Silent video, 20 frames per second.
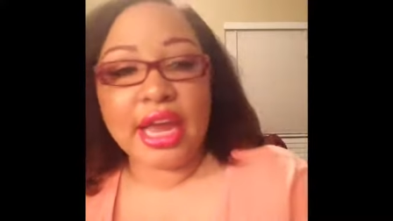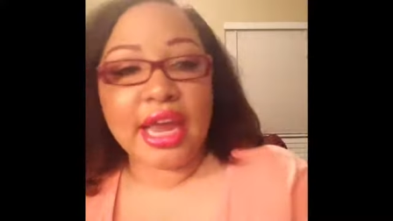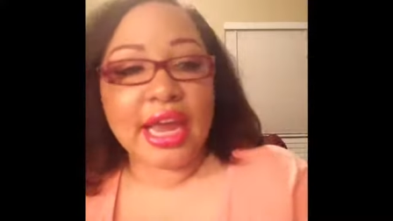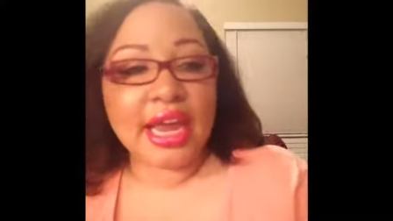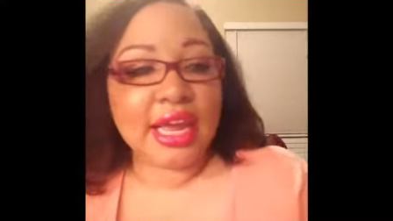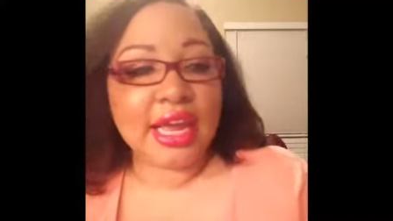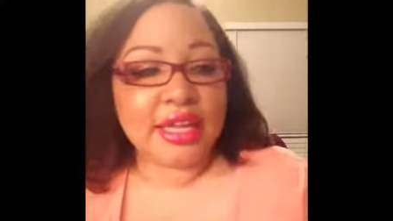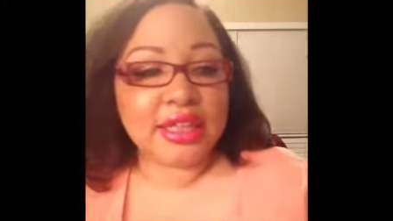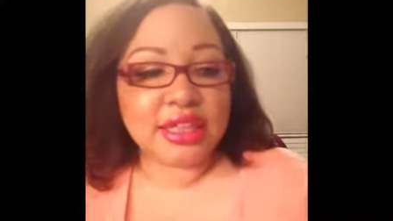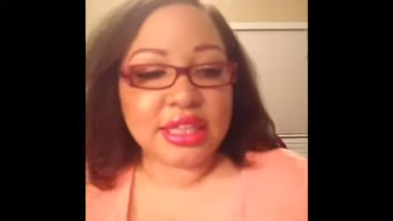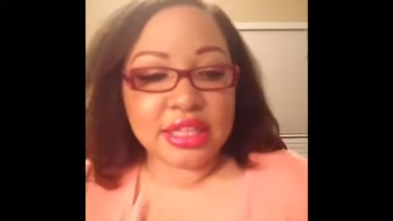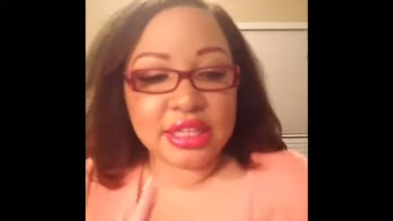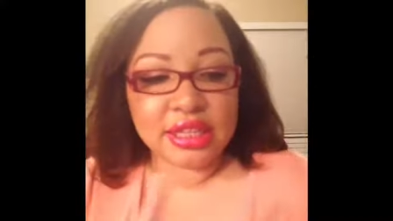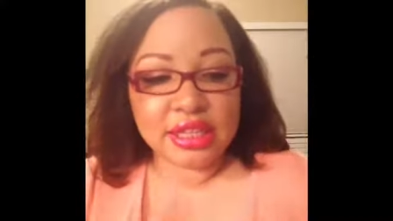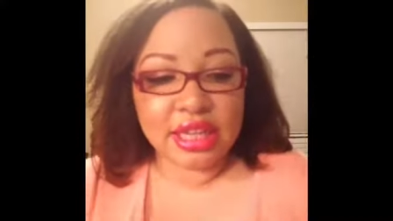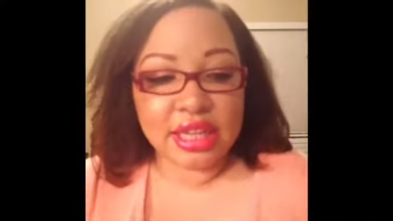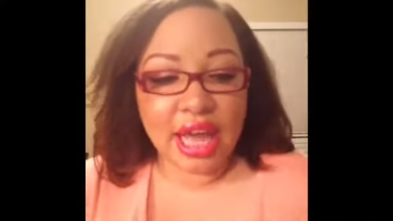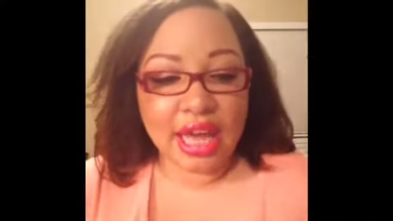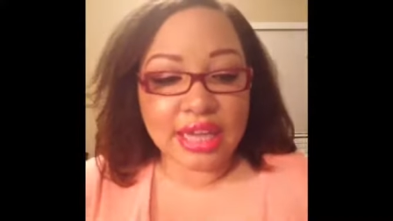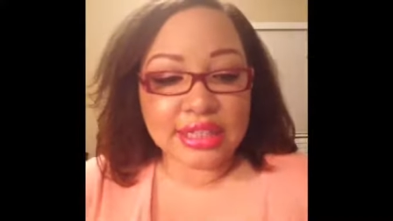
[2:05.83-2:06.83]
and the
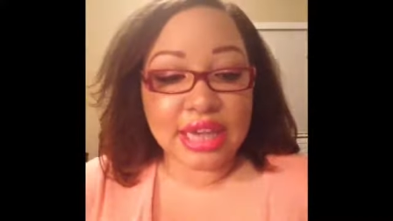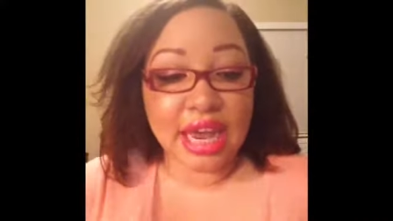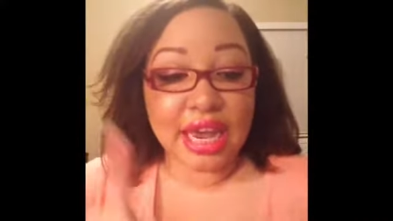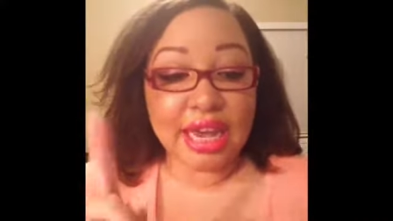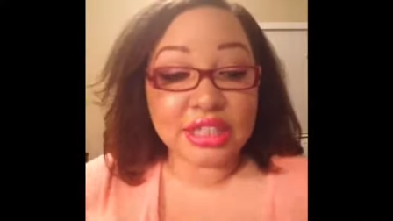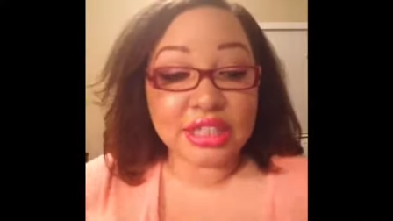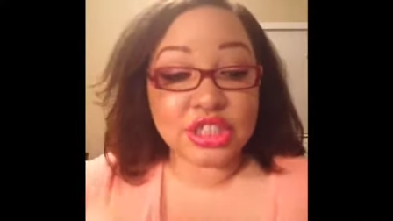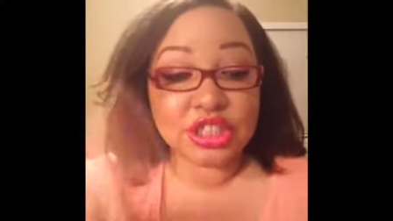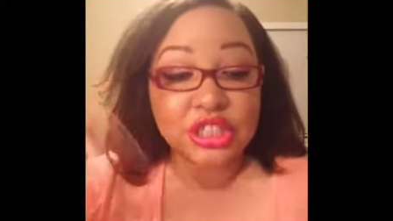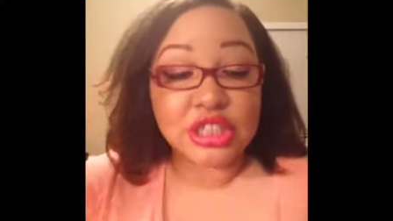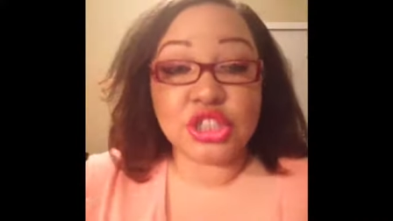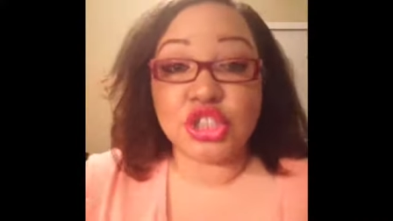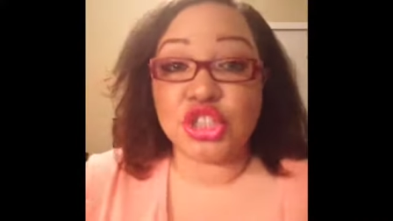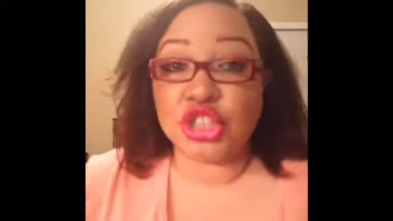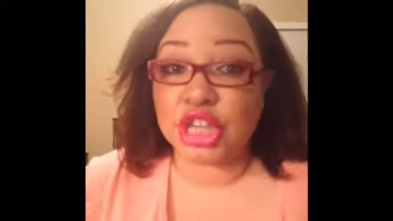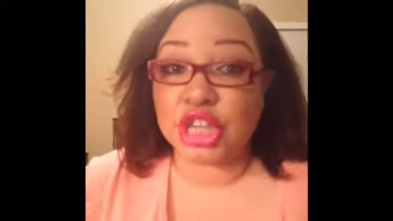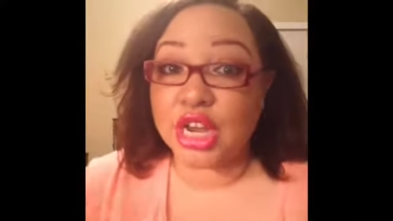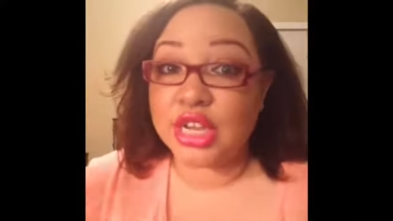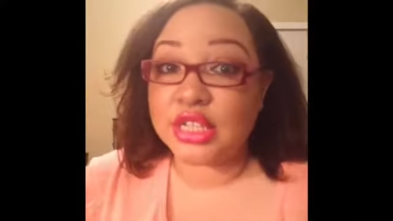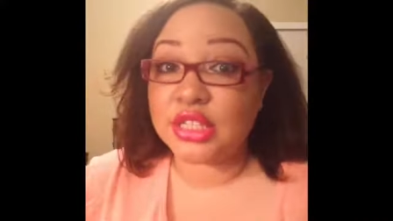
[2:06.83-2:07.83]
last I actually
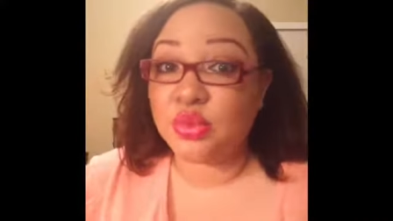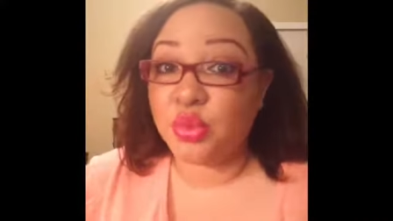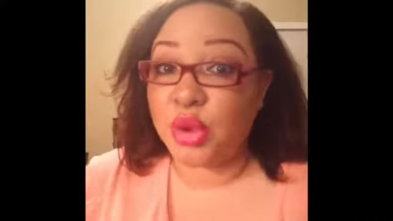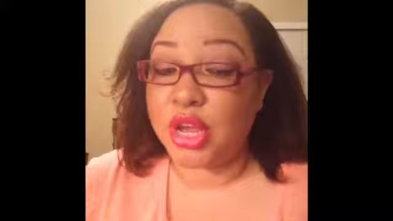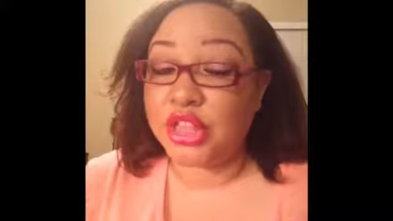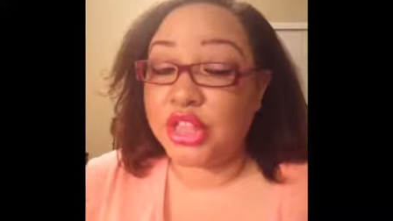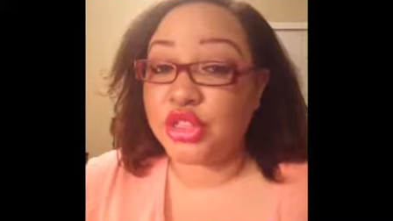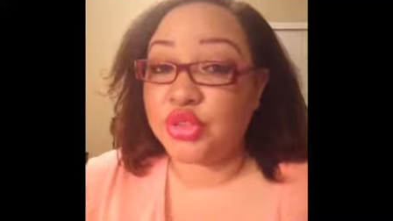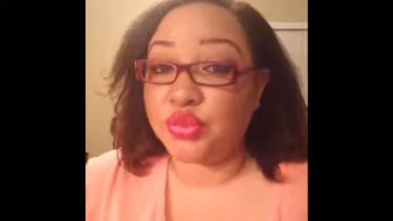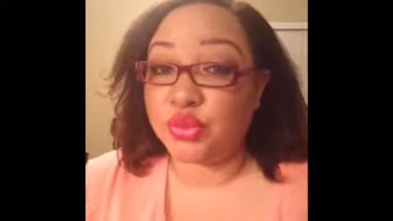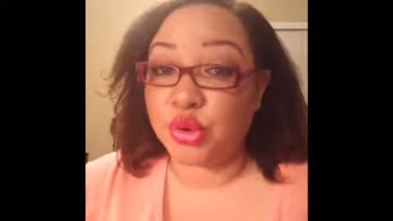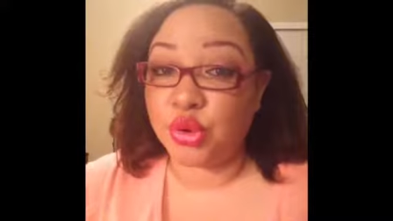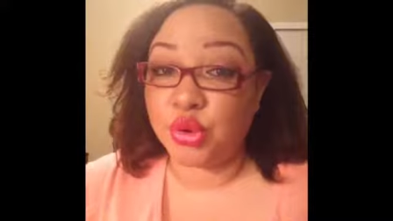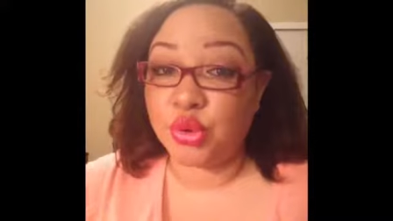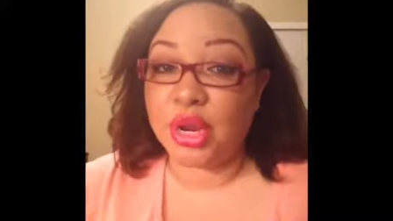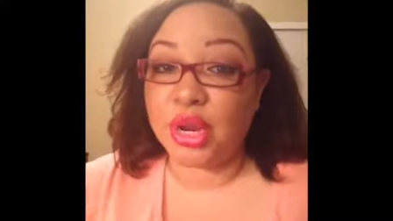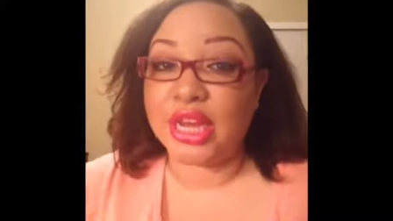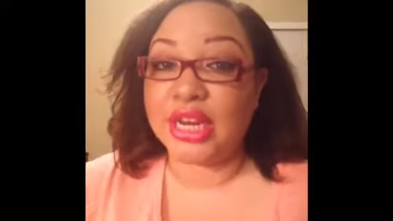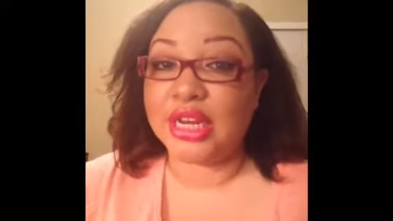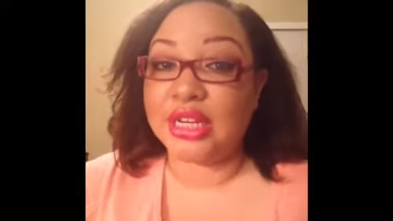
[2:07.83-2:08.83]
just went
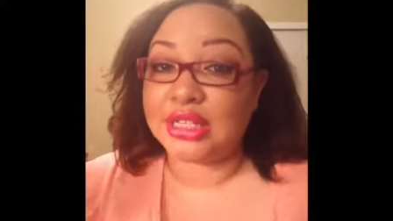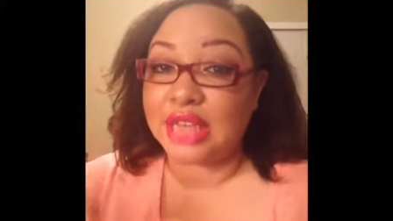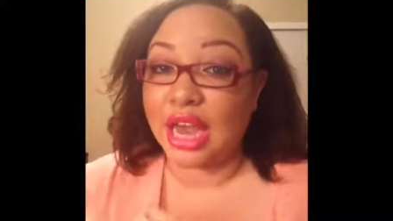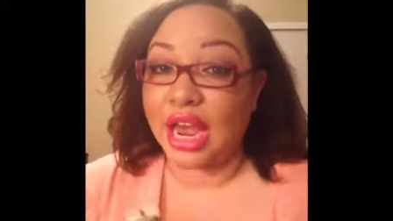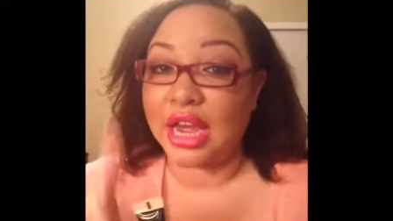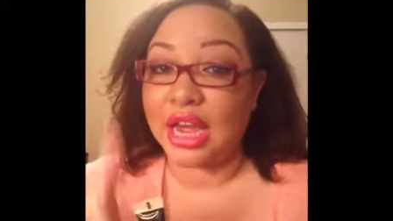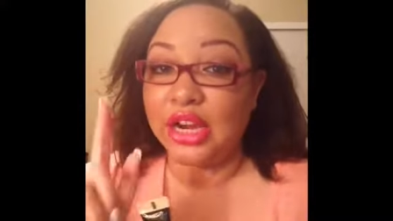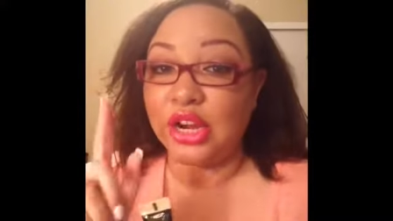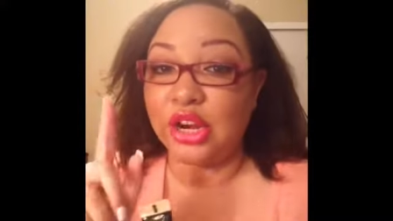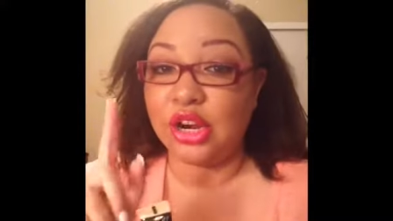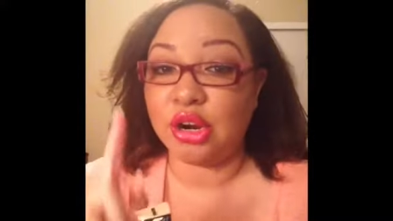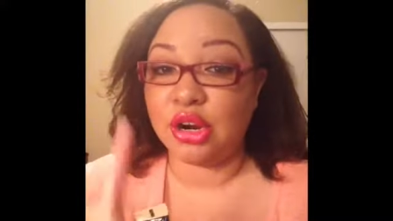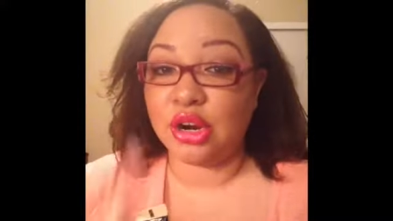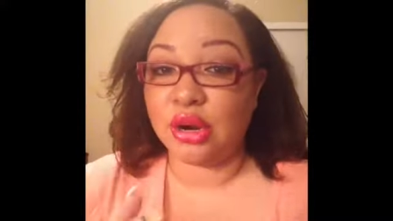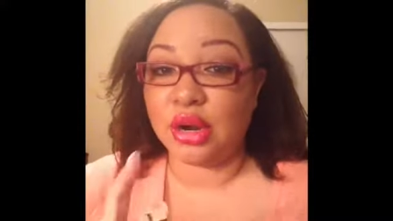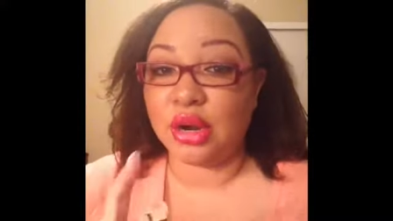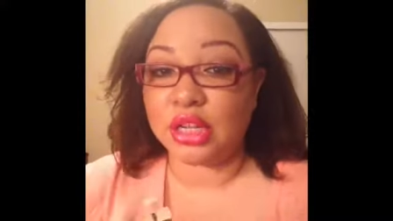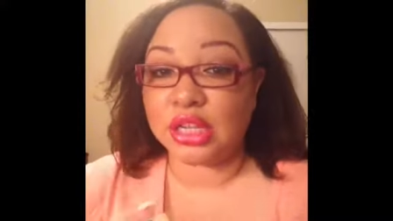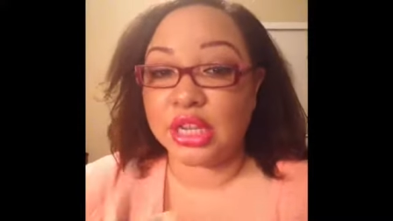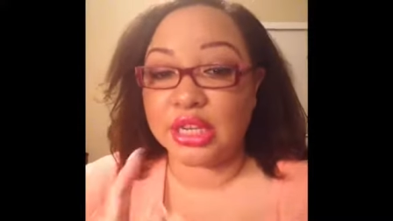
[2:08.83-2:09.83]
through an entire
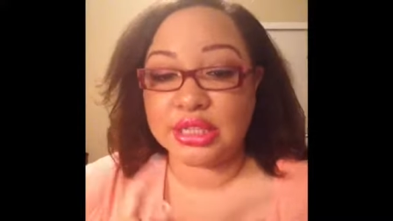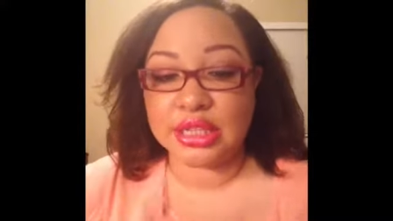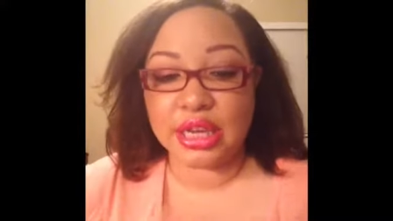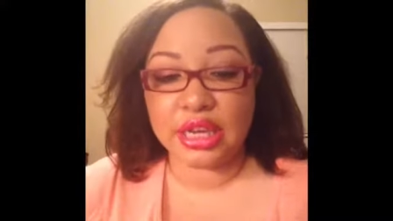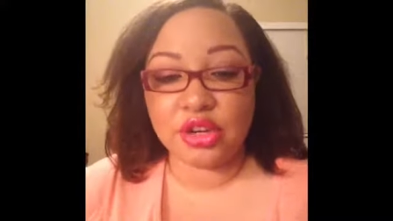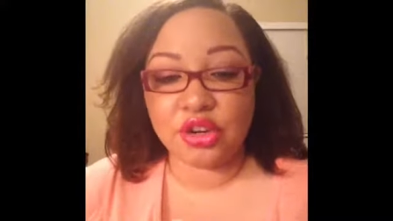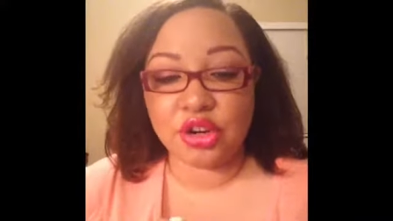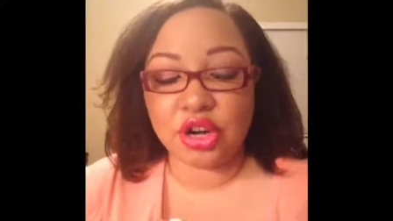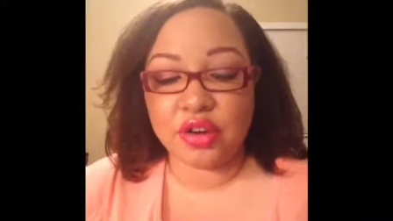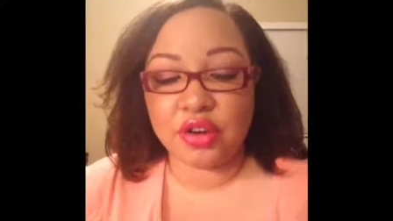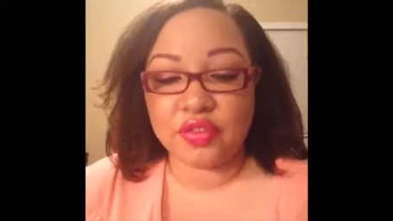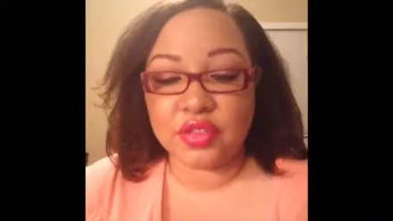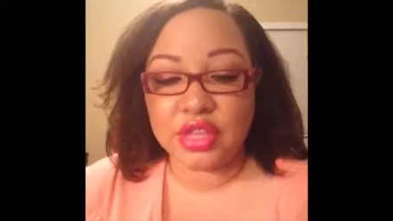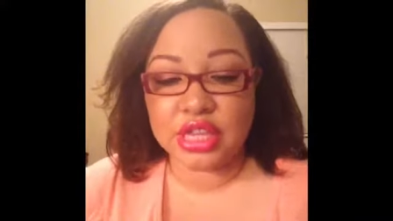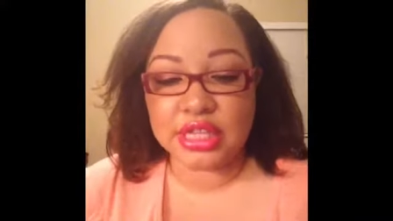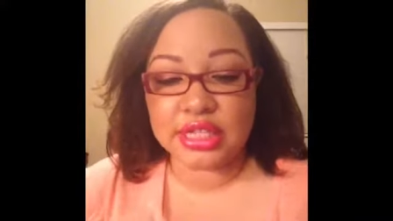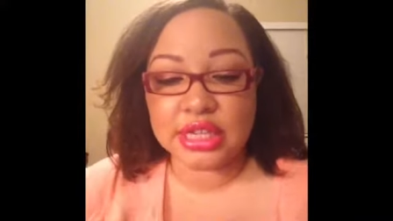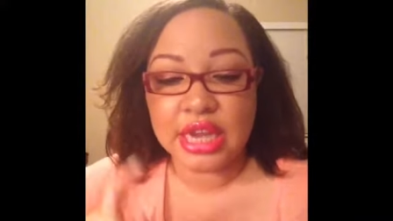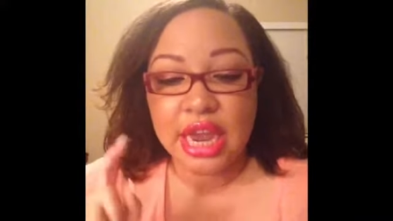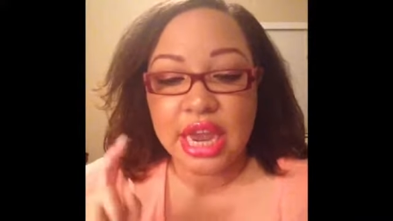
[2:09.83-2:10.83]
container of
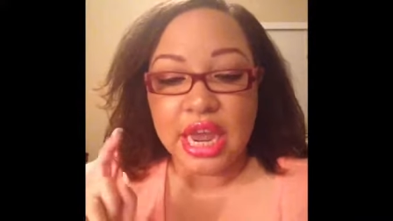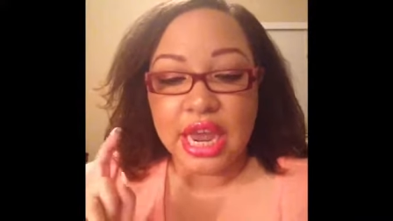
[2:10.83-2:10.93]
this